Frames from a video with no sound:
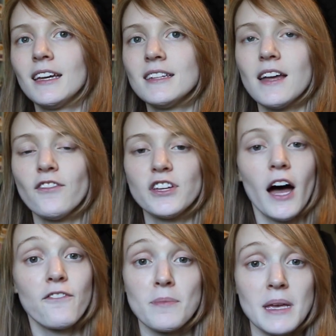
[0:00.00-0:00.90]

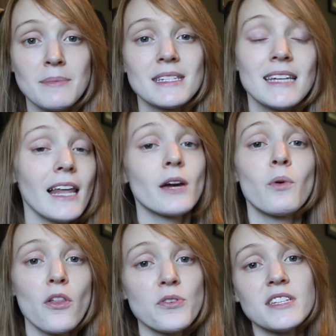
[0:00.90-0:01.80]
not for memes. It's not like
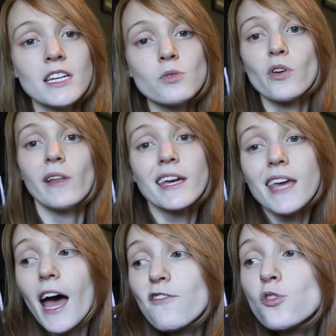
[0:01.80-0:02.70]
one of those things where you're like,
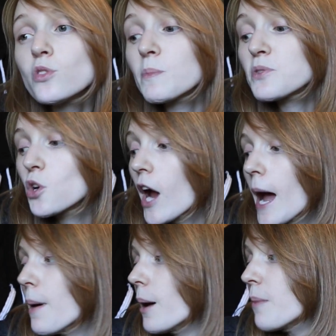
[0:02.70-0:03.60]
yeah, if you
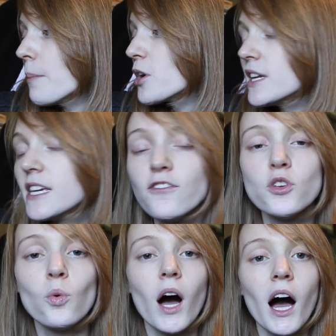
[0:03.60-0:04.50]
subscribe, I'm gonna give
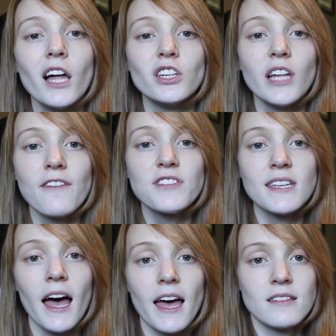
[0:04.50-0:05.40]
you a
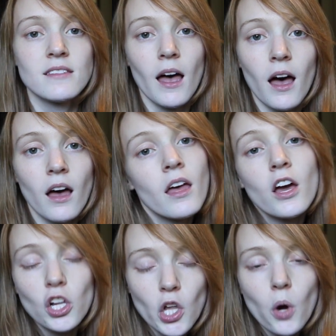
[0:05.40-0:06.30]
life-size
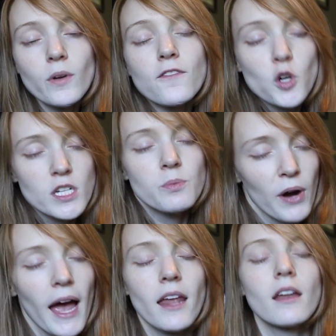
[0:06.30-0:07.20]
clone of Chris
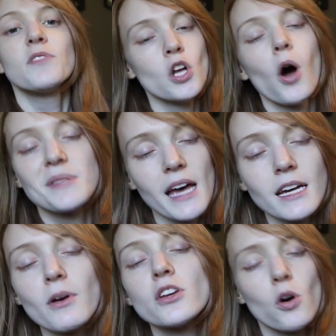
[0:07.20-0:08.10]
Pratt. You know who I'm
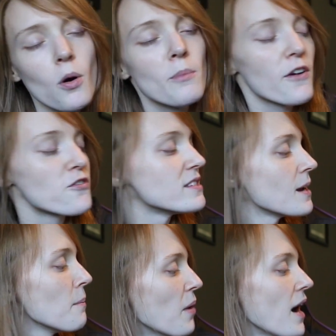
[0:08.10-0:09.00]
talking about, you know who I'm
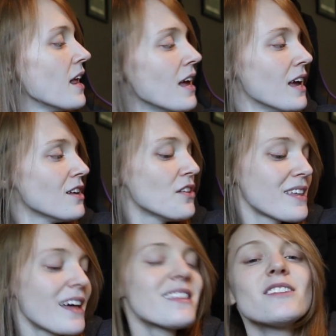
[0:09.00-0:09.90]
referencing, but you know,
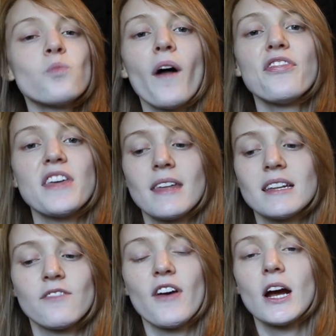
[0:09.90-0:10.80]
like that's one thing that
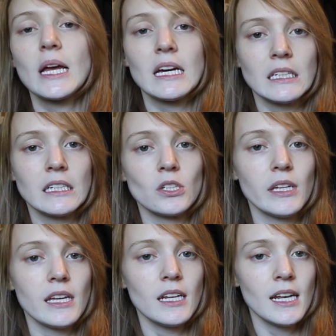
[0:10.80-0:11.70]
it's very
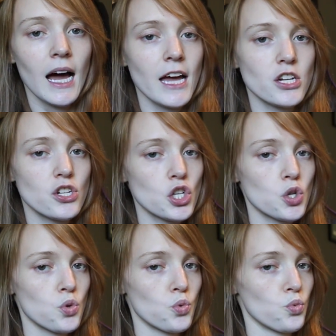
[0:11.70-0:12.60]
clearly not
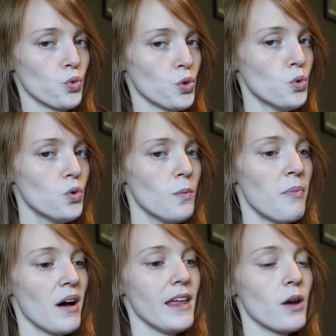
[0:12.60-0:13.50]
true,
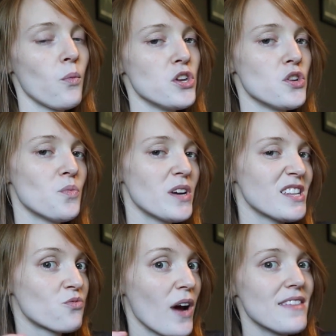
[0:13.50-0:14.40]
but like when
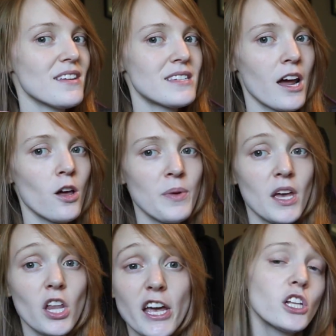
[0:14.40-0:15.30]
it's right in the title
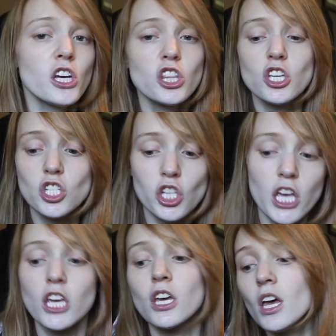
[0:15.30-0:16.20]
being like, click this
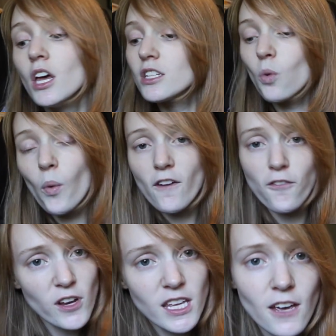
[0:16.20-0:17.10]
link to win a
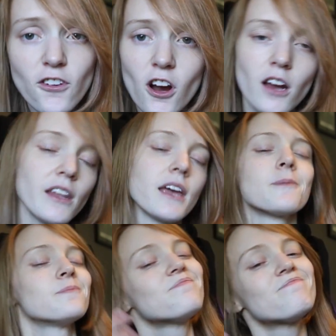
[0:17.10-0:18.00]
free gift card, like,